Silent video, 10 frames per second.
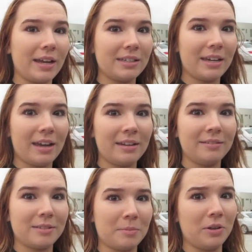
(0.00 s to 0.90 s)
to get
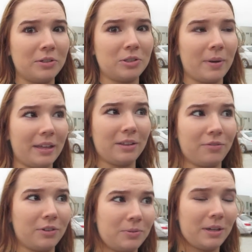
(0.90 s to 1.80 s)
some clothes to wear like the
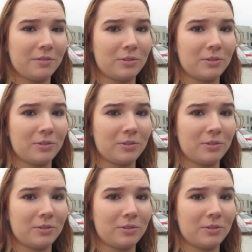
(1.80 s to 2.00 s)
first week